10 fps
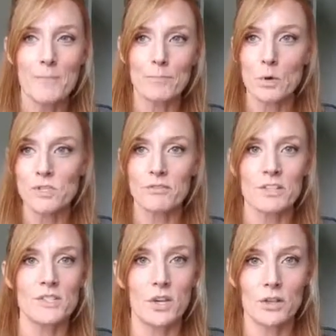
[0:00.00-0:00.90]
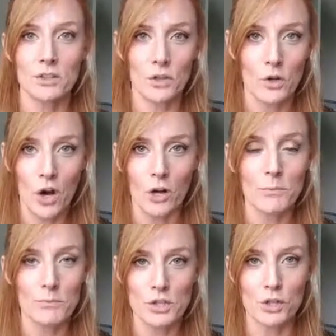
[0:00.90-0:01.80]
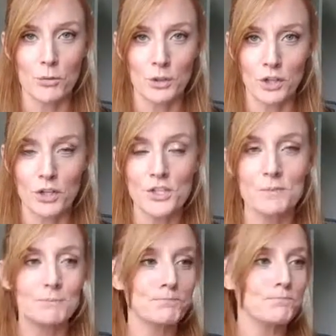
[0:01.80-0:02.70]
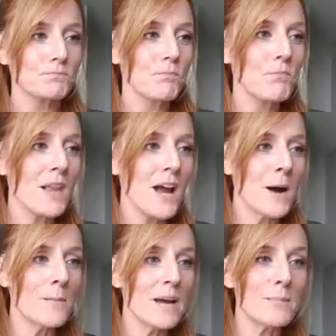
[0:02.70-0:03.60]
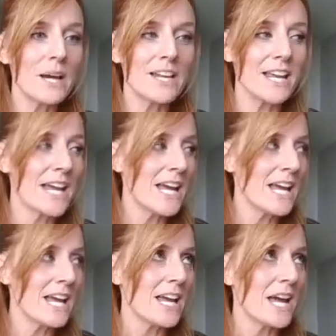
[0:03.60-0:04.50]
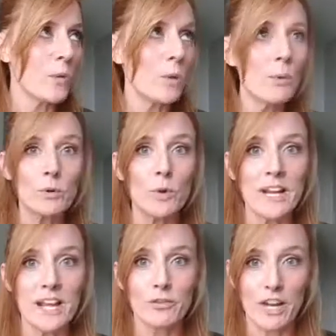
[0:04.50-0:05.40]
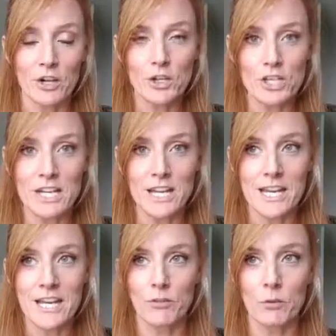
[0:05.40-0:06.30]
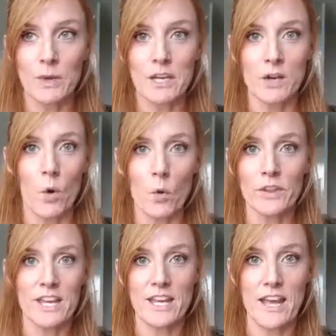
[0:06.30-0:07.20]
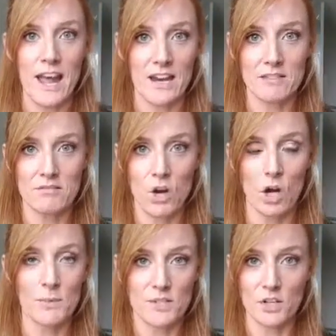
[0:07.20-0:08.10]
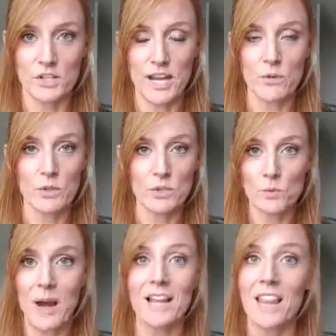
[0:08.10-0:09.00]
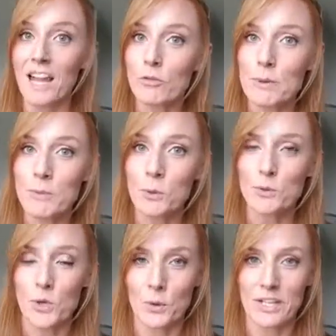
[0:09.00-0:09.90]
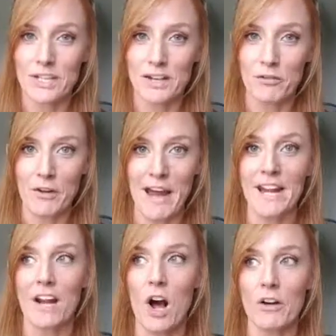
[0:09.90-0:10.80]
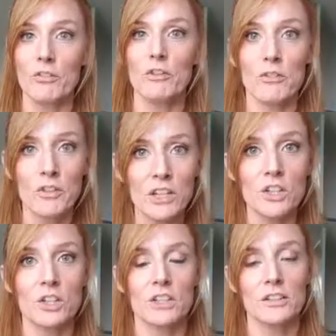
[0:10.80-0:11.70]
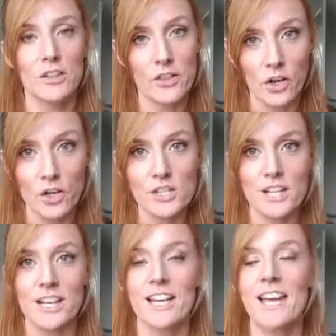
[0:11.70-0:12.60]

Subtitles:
Most of us are, carb sugar burners. But we would run out of energy if we only had carbs in our diet, which is why a lot of people who don't eat enough fat often feel lethargic